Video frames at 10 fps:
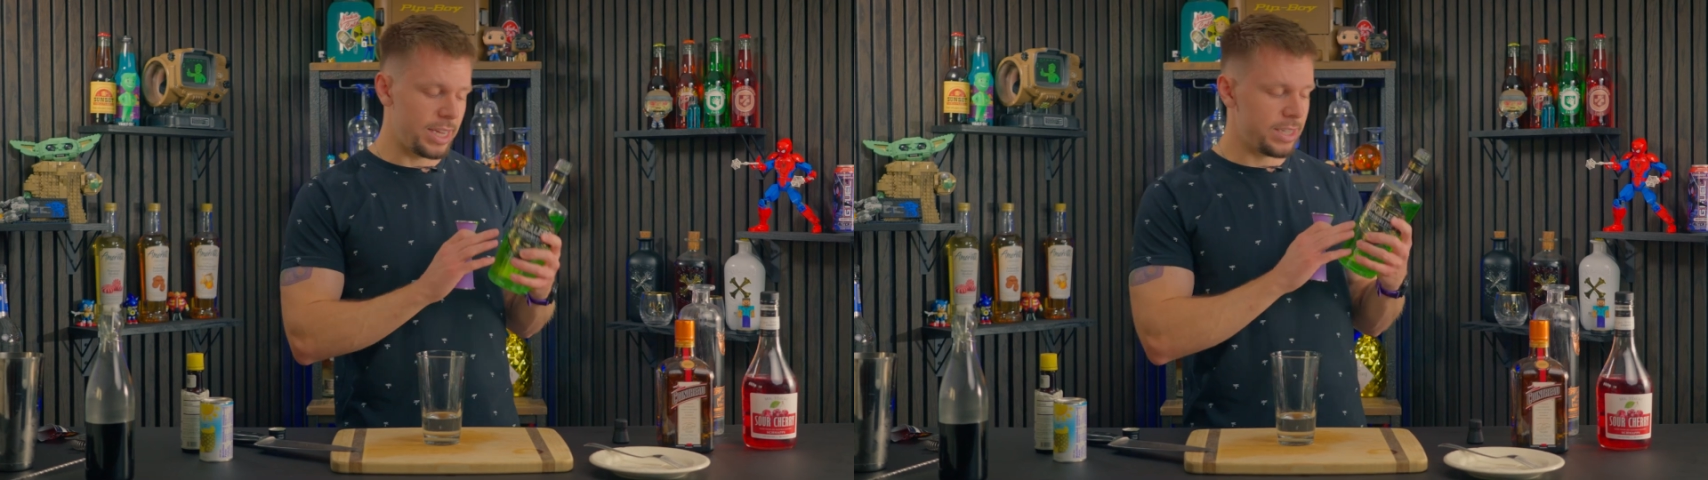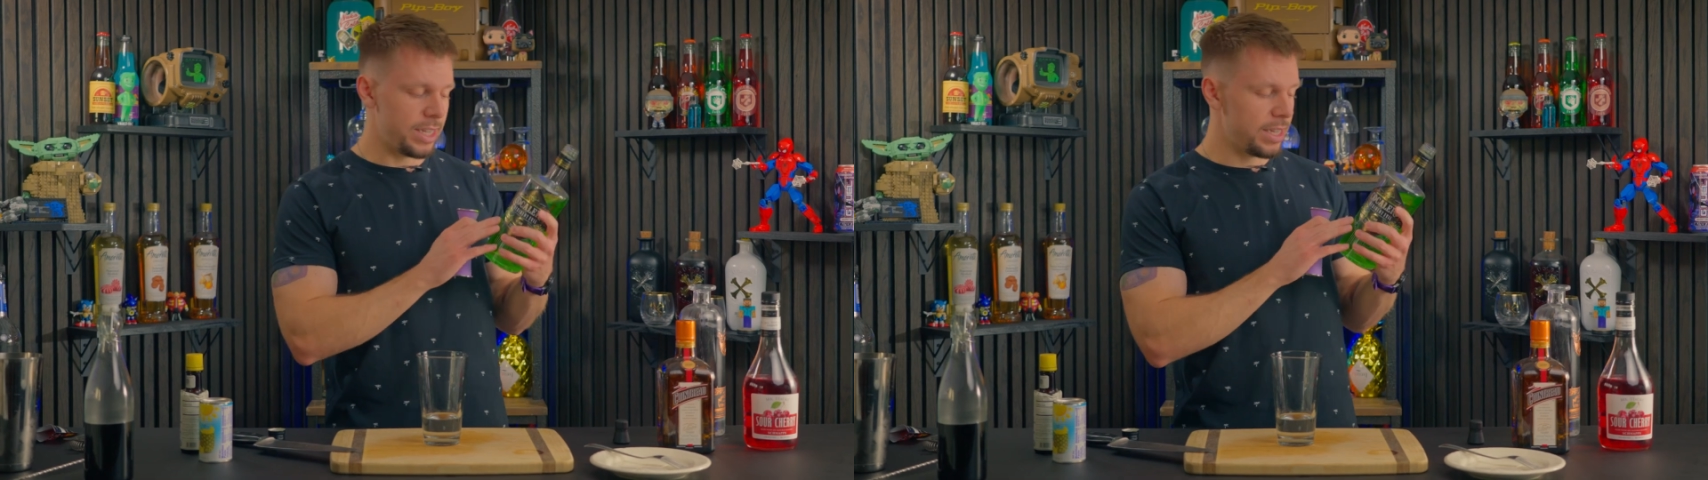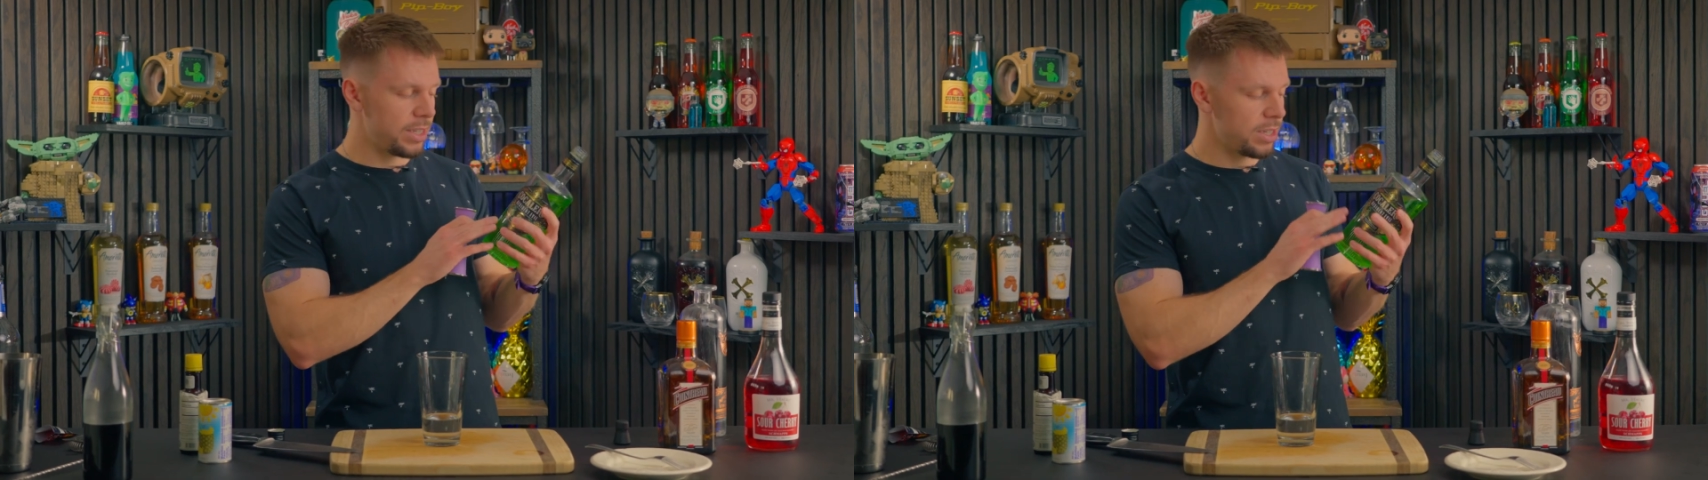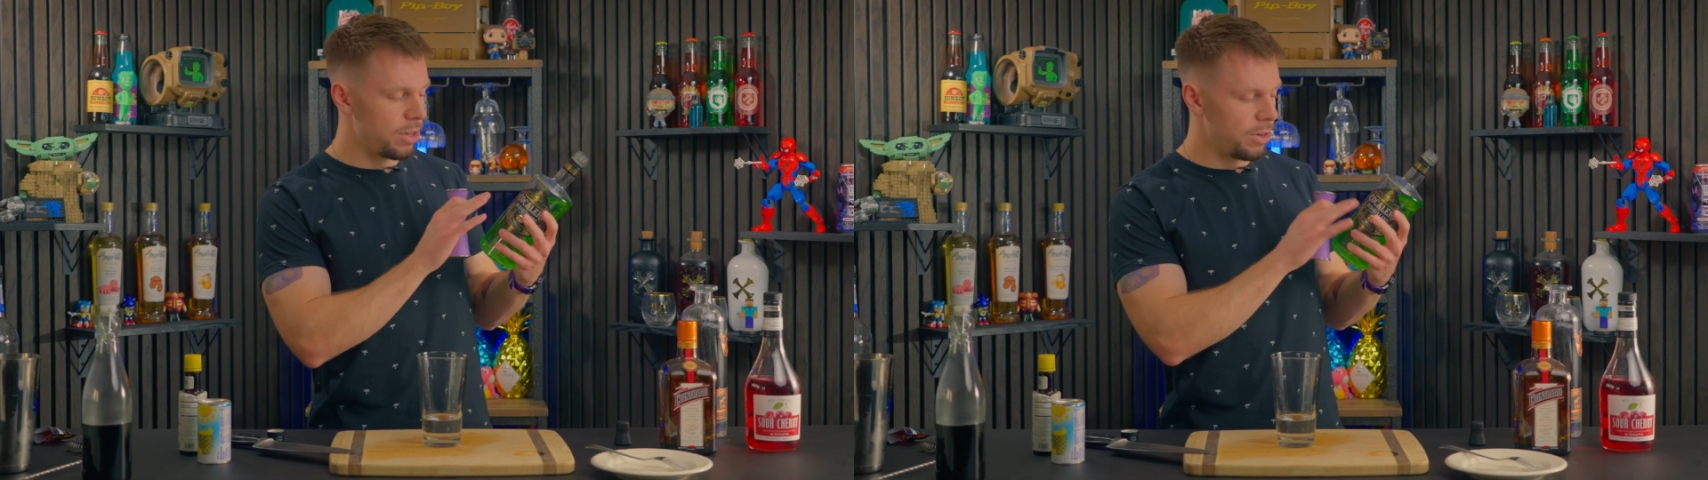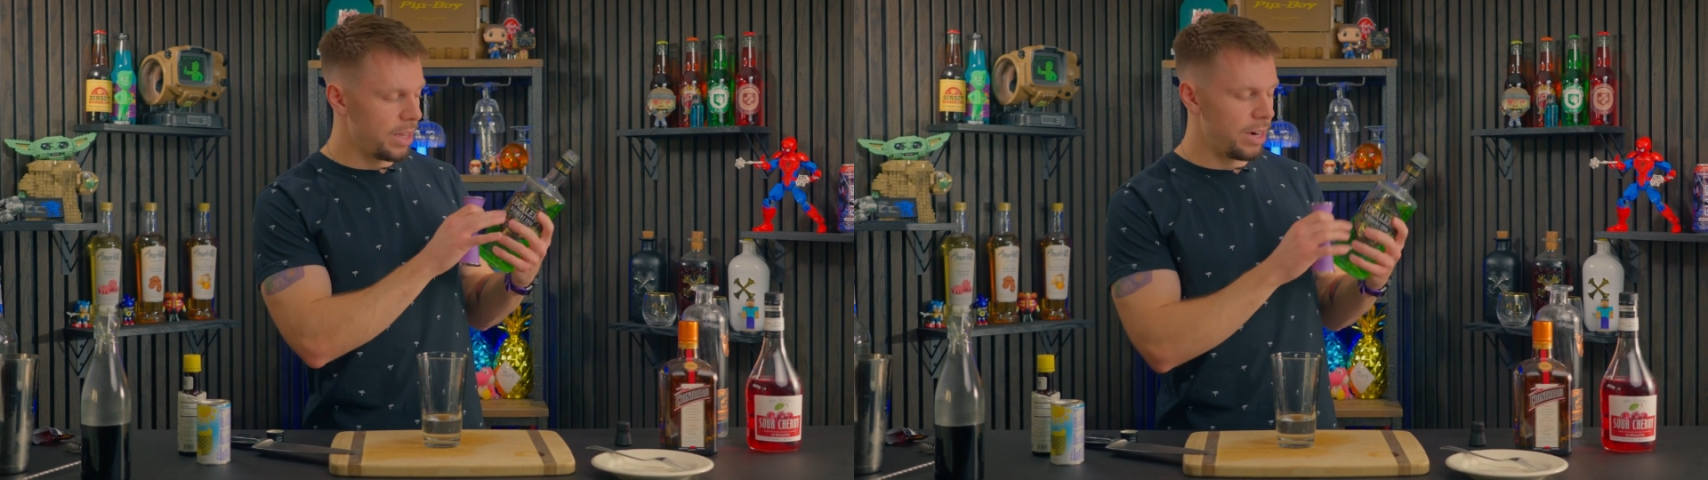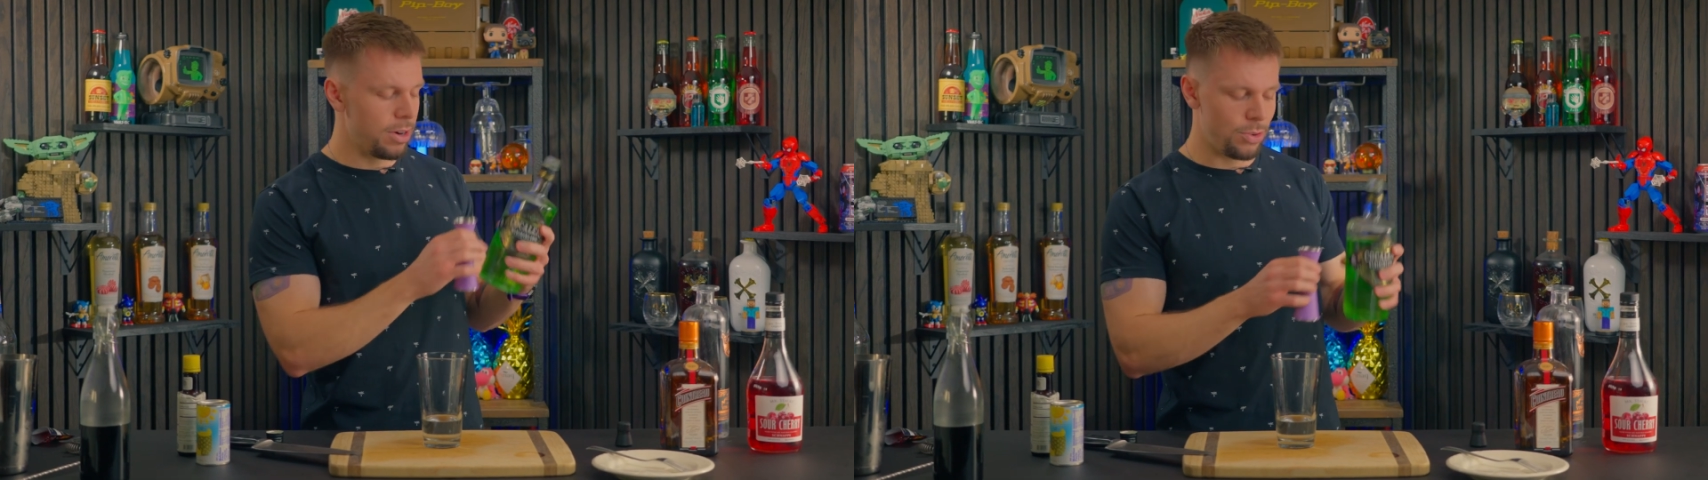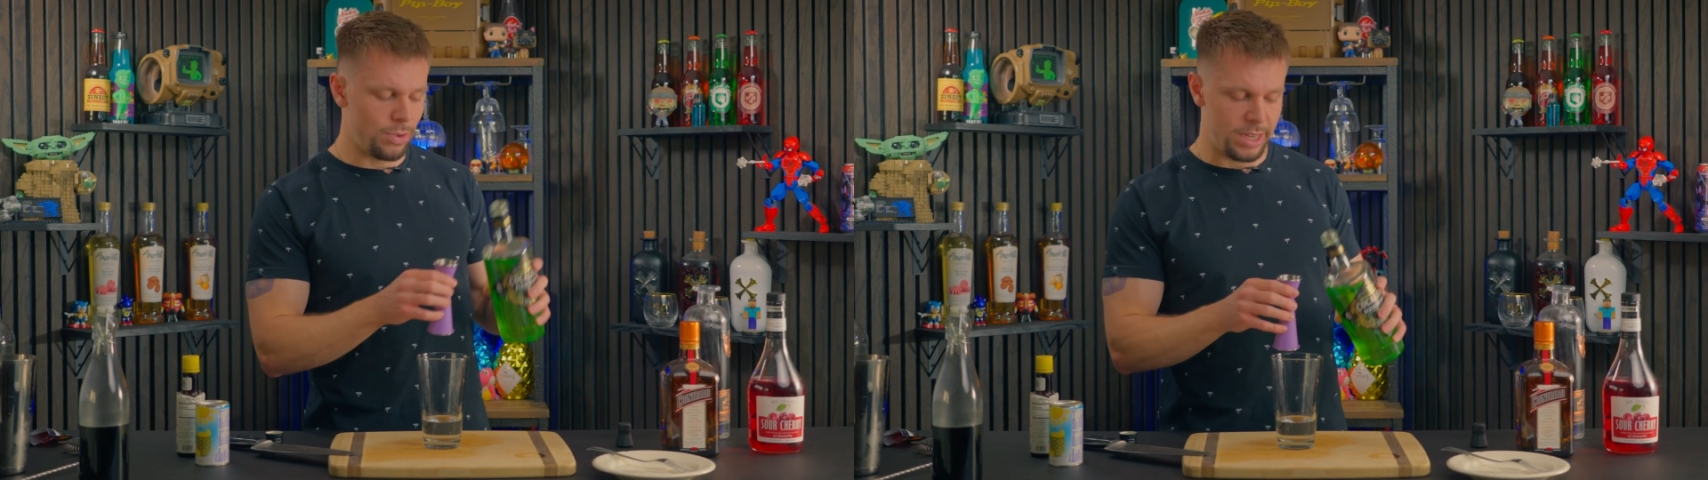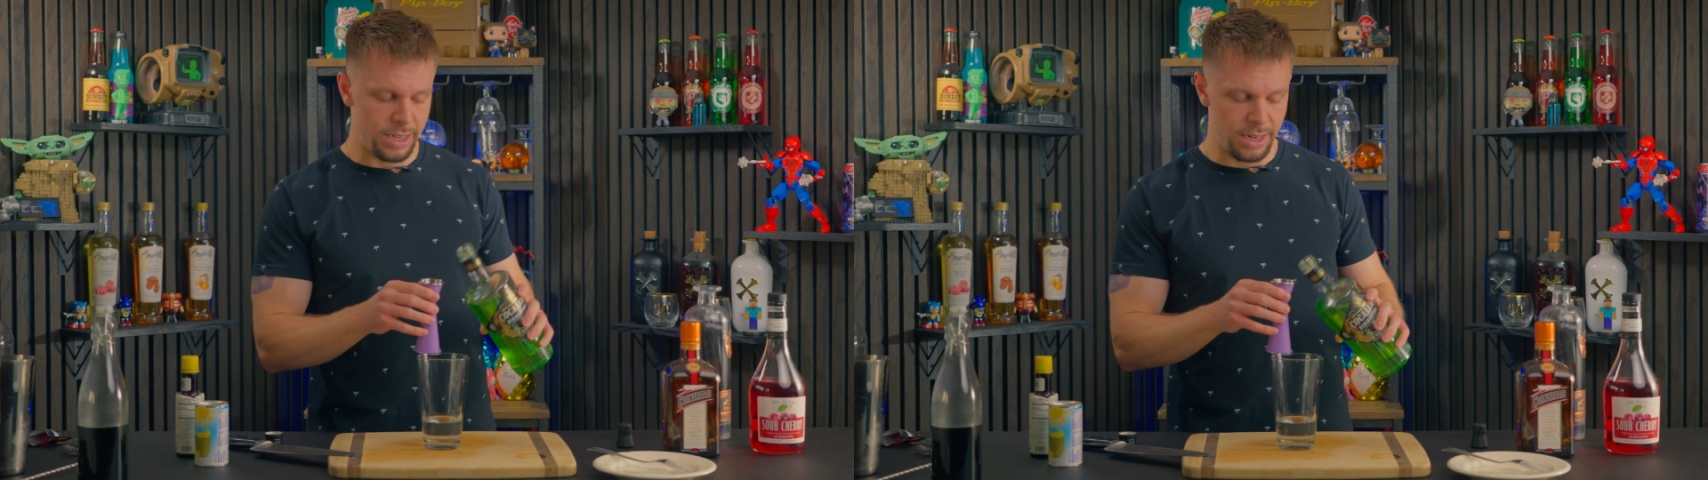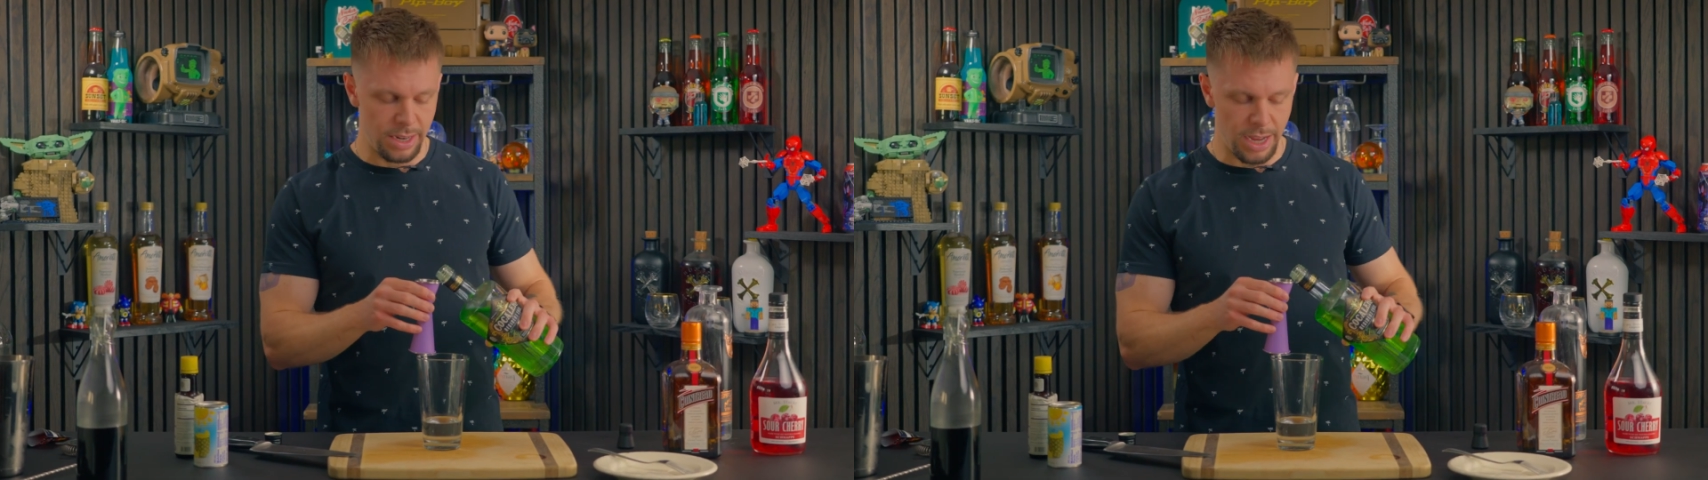is this Cocalero Green.